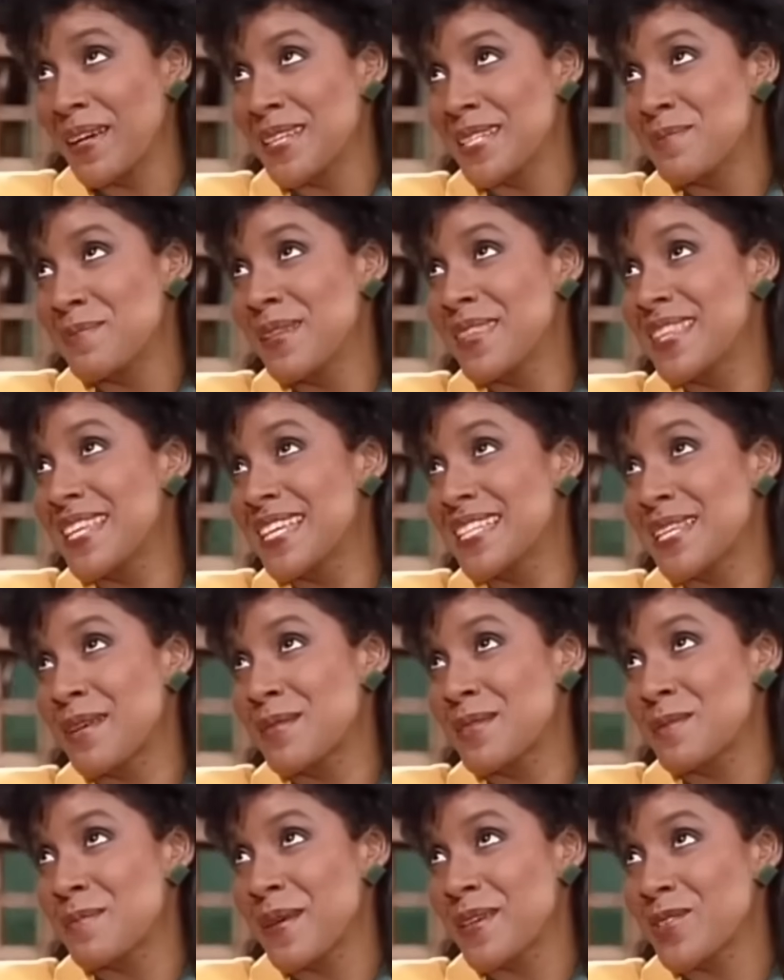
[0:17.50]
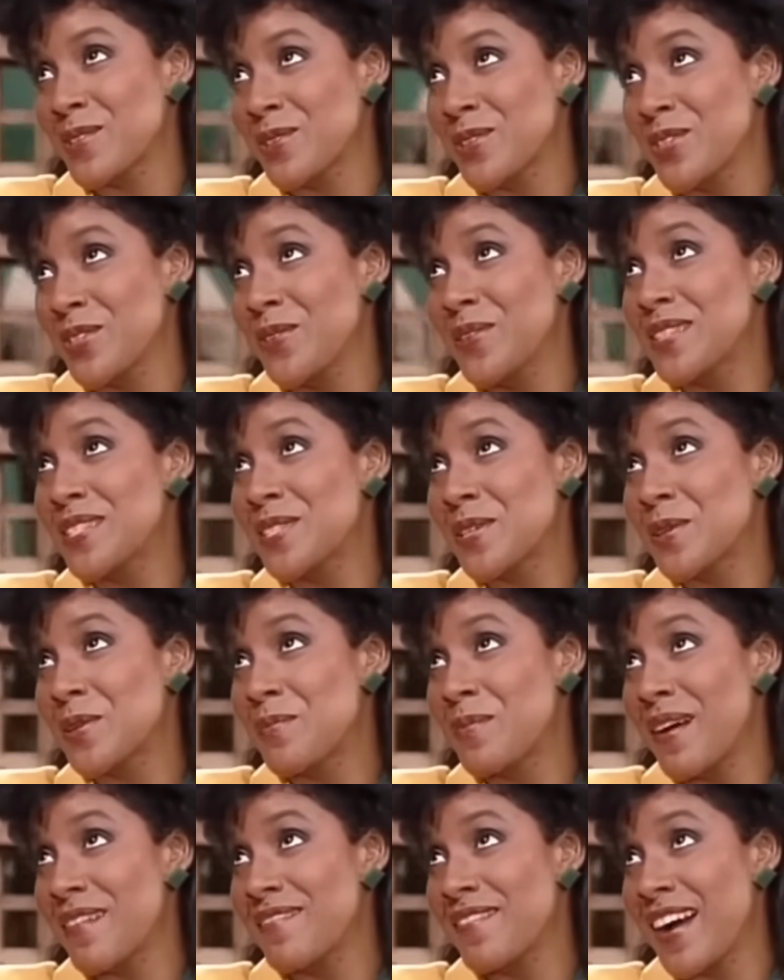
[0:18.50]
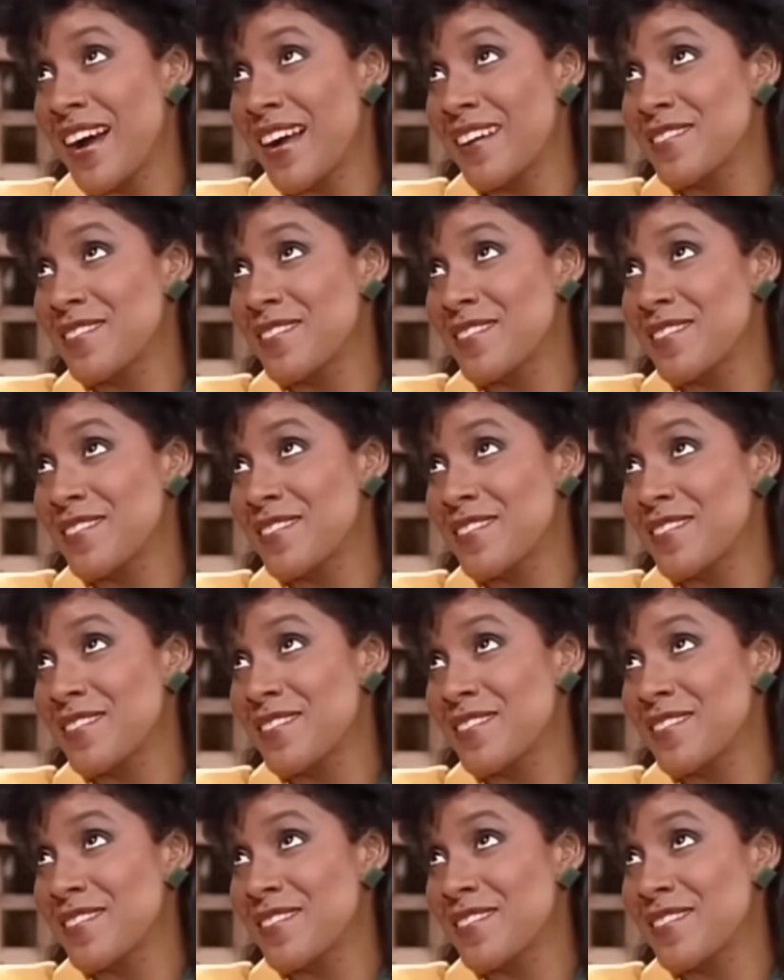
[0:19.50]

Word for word: have changed over the years? From